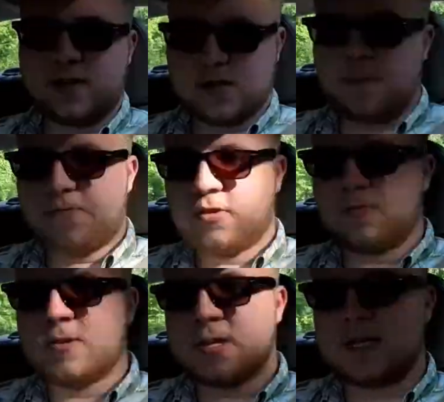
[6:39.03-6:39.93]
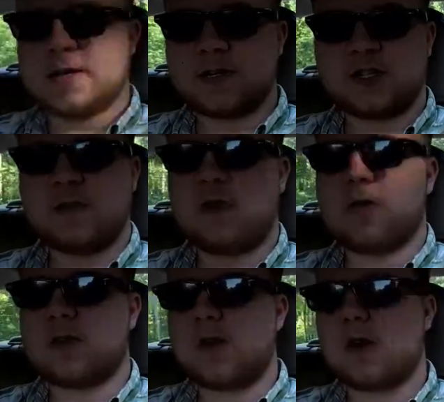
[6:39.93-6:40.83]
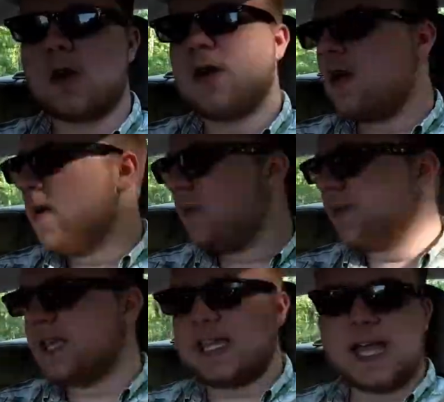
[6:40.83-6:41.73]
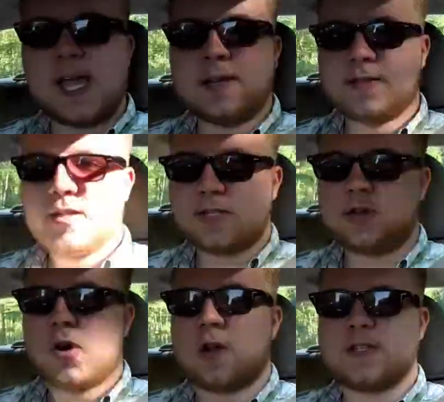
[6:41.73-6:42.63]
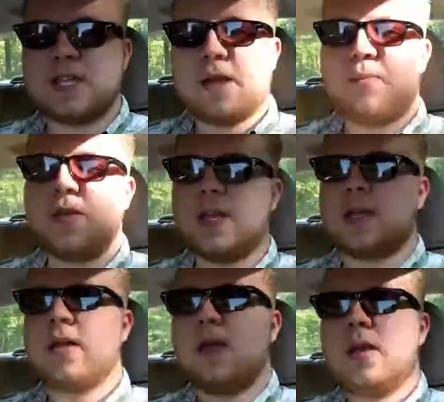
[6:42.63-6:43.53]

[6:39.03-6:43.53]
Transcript: fit comfortably in a small car, but they can in this car. It's that big.